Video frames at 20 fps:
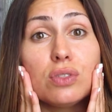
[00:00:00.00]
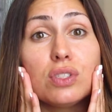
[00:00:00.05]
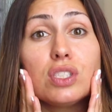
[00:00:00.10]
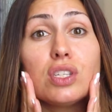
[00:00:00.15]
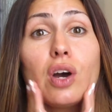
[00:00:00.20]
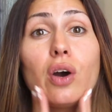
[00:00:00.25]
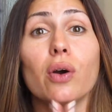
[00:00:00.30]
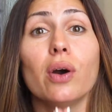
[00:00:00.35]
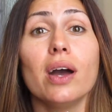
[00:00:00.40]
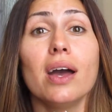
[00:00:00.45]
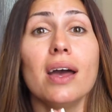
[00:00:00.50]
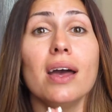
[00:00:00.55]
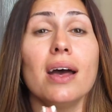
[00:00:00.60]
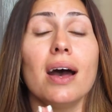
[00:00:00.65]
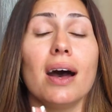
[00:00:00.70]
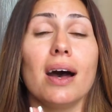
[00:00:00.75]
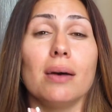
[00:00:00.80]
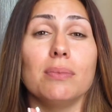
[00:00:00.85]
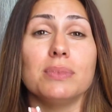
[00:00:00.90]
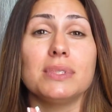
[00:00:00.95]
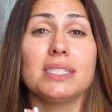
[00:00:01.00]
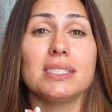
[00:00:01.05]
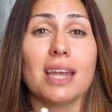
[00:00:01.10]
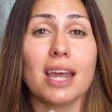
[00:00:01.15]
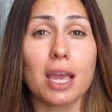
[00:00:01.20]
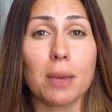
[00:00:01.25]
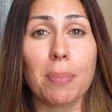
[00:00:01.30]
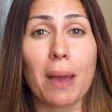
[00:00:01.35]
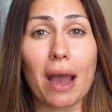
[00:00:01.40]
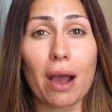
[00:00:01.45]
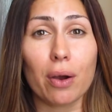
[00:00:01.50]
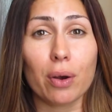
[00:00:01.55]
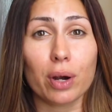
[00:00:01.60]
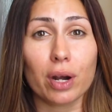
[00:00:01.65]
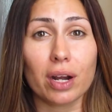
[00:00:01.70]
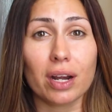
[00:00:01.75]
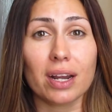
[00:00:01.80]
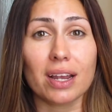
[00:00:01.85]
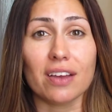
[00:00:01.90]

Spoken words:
So staying power,